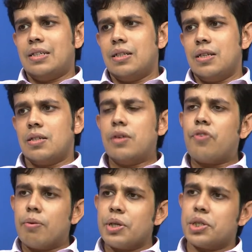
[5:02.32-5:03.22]
this
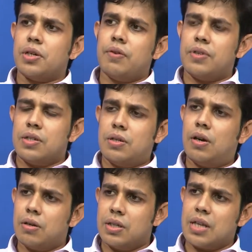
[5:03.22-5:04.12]
information of this
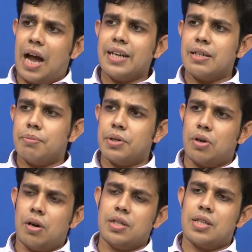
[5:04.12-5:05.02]
or this high temperature
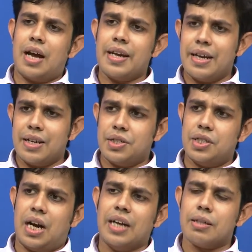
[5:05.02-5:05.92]
or this high energy,
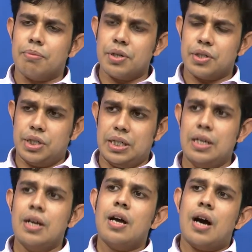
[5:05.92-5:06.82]
high temperature,
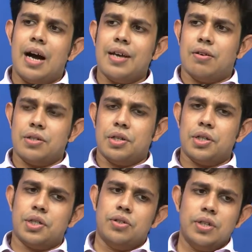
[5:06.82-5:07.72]
high
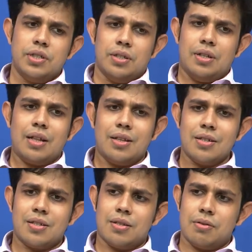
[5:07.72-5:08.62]
concentration region, that
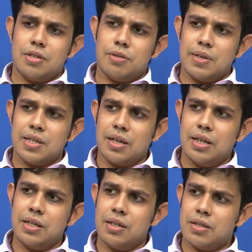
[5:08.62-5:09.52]
this is
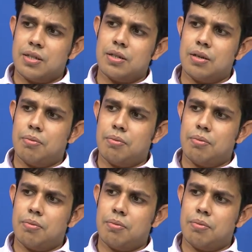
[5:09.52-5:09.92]
basically this